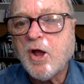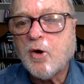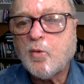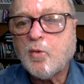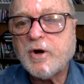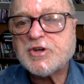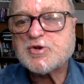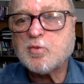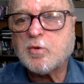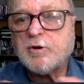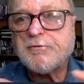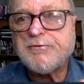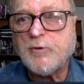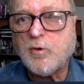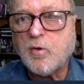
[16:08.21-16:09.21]
which were
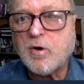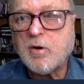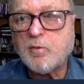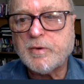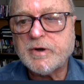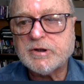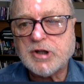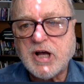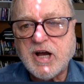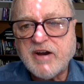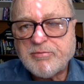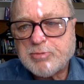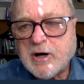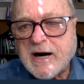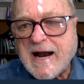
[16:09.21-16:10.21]
four real-life
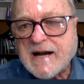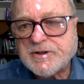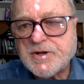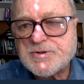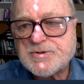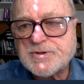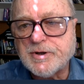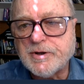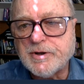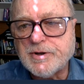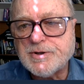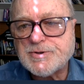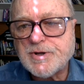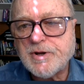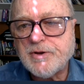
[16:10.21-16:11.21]

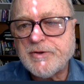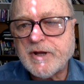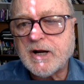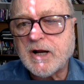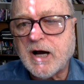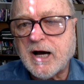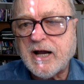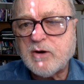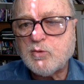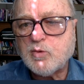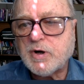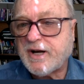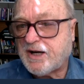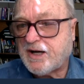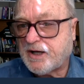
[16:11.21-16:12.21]
practices that I would
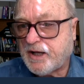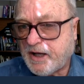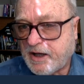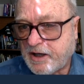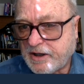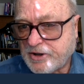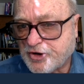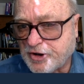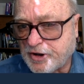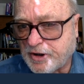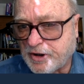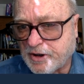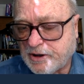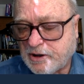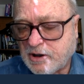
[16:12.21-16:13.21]
engage
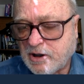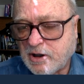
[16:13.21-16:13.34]
in